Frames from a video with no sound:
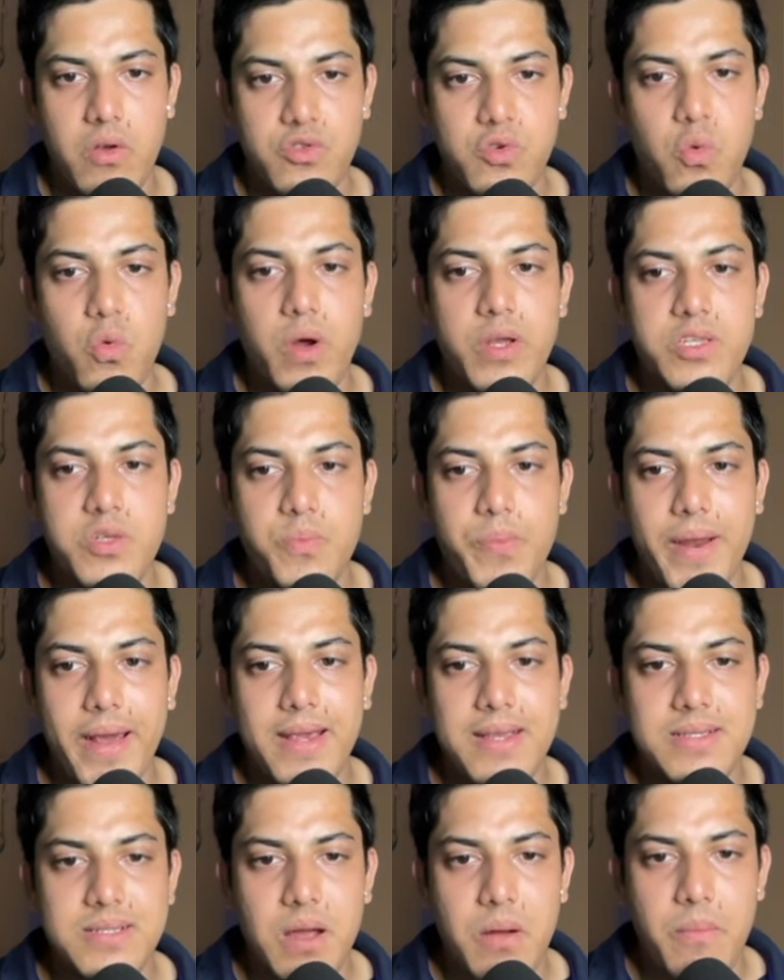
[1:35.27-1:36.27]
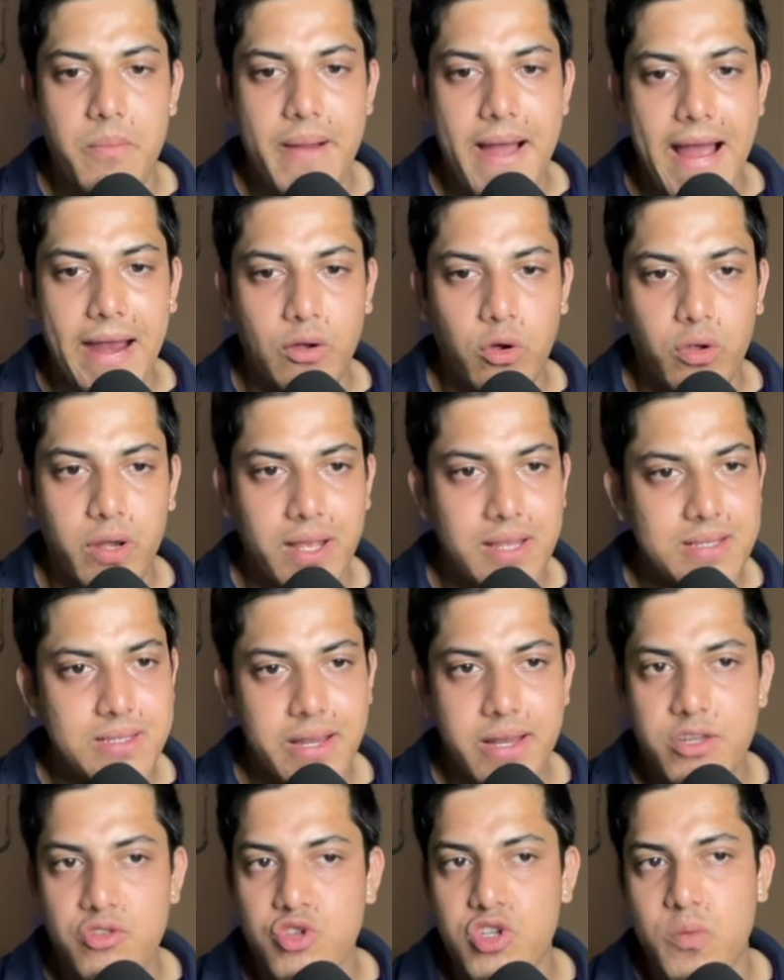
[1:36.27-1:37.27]
So once price come back to 10
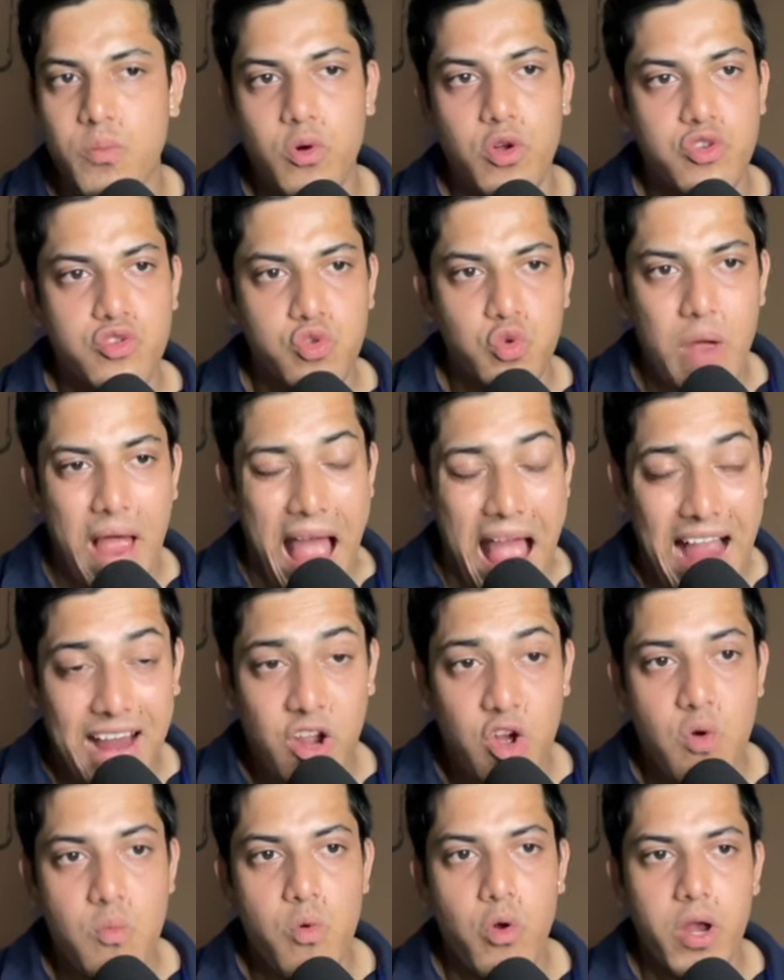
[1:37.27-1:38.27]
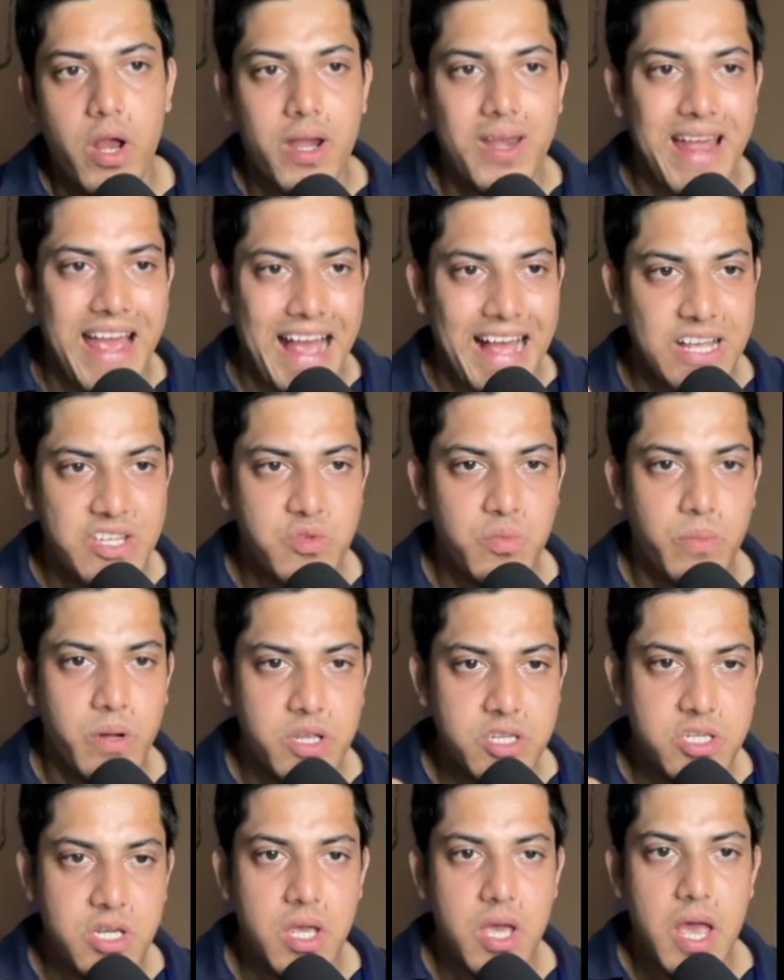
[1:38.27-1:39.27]
cents, you're supposed to accumulate as
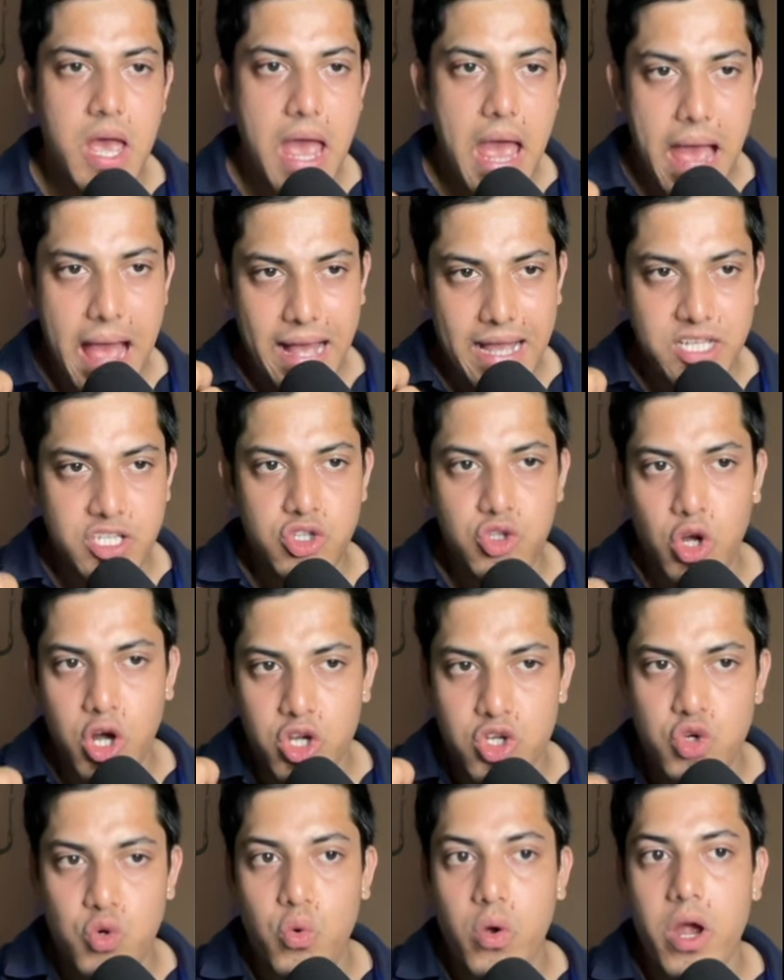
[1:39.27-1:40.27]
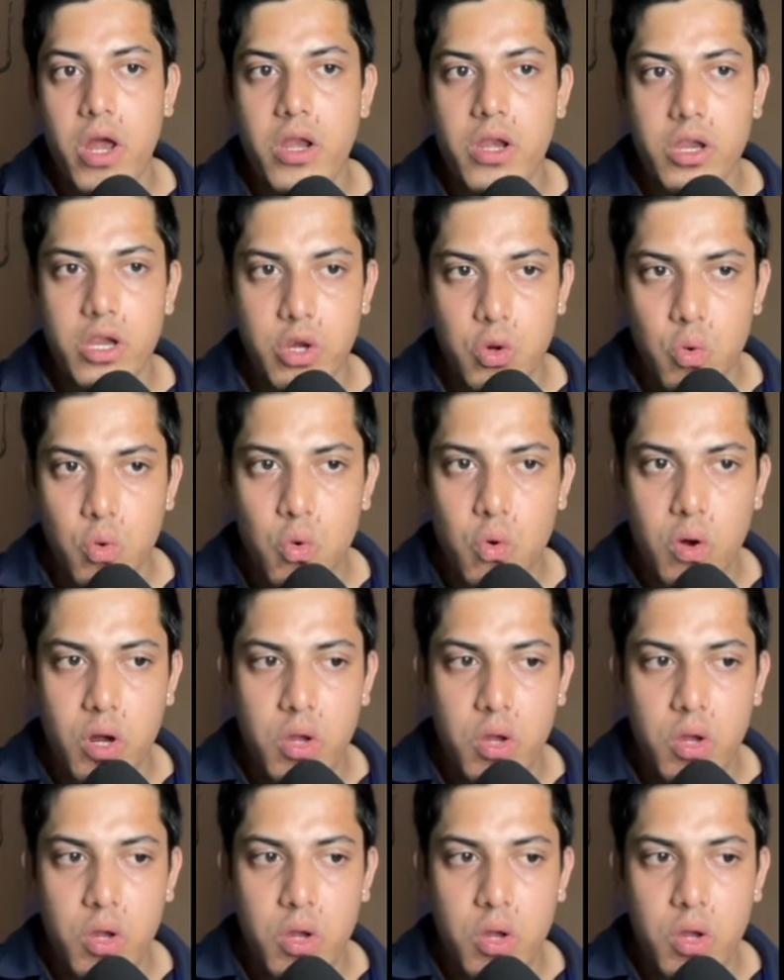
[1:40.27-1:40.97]
much as Dogecoin you